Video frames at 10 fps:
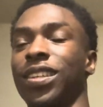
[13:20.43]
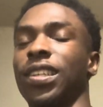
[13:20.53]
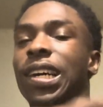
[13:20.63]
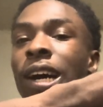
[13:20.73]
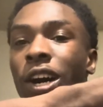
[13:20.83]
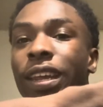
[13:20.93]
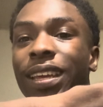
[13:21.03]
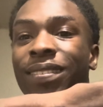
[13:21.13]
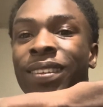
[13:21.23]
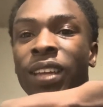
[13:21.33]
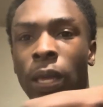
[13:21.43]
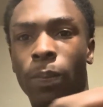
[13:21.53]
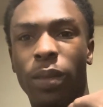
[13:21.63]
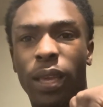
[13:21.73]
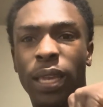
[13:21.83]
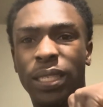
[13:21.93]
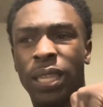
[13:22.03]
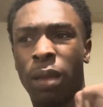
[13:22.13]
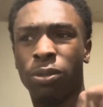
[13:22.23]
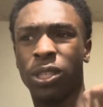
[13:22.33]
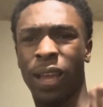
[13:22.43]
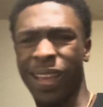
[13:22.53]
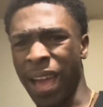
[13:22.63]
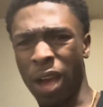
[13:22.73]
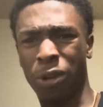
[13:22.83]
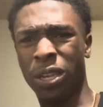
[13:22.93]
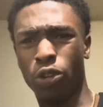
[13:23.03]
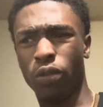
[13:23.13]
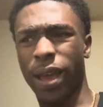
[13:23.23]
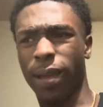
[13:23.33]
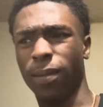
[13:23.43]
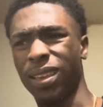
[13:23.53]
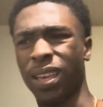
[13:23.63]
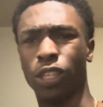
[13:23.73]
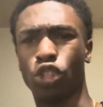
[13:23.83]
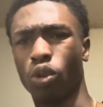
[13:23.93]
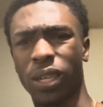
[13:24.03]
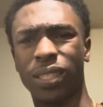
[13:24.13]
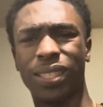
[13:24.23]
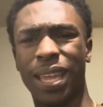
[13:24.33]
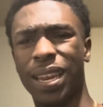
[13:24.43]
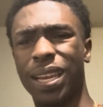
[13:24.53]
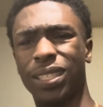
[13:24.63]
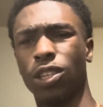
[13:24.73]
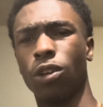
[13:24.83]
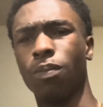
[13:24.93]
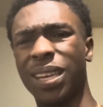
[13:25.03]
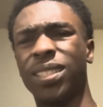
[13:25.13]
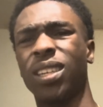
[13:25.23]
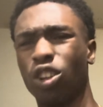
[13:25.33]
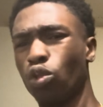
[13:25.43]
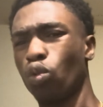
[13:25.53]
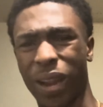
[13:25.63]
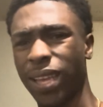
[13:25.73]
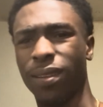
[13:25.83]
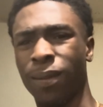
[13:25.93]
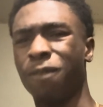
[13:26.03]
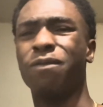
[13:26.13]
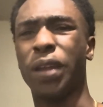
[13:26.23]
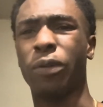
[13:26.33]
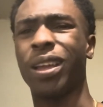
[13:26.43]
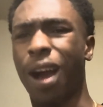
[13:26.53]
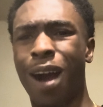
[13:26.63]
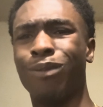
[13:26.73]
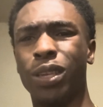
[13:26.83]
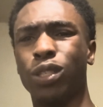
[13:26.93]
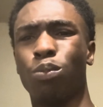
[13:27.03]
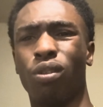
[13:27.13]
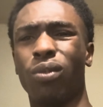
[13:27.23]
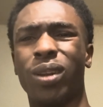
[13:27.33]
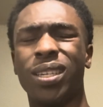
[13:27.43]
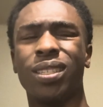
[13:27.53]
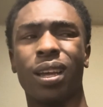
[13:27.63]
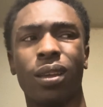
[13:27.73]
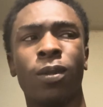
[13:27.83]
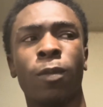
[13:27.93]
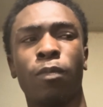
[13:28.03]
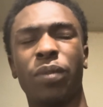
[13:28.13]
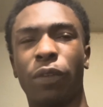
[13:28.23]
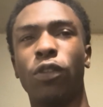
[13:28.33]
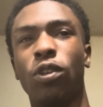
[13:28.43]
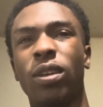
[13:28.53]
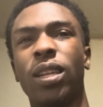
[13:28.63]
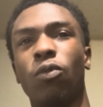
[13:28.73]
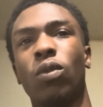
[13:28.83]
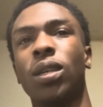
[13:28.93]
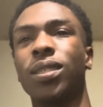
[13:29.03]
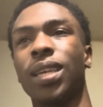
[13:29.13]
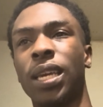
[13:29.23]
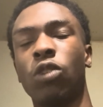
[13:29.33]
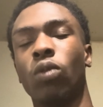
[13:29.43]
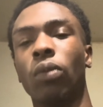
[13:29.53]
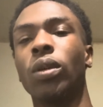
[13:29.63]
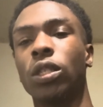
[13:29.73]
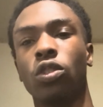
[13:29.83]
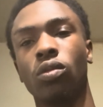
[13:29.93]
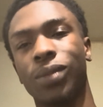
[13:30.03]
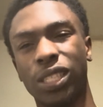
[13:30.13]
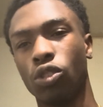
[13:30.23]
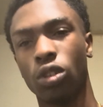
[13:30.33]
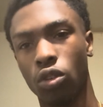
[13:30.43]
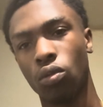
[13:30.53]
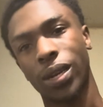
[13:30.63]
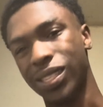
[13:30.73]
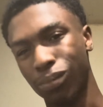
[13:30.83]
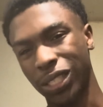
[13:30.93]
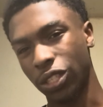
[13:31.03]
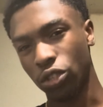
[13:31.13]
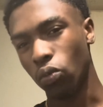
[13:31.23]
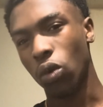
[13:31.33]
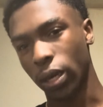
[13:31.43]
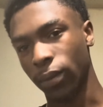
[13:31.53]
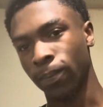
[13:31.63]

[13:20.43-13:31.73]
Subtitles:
caught it. And the sniper's like, how he do that? And Shorty standing next to him makes a great, very obvious point. He's like, if you did it once, anyone would assume that you could do it as much as you want.